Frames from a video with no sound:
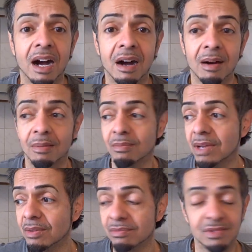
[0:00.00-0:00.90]

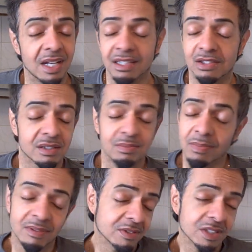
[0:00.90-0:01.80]
and
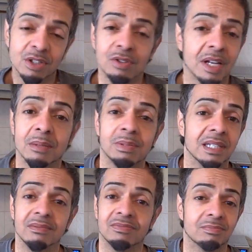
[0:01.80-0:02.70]
just
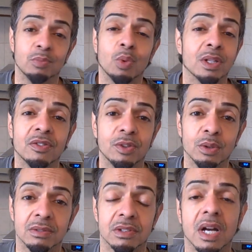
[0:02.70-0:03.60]
incredibly
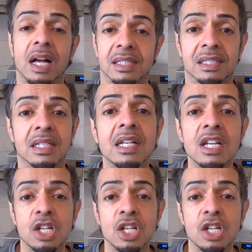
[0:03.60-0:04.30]
wonderful to us.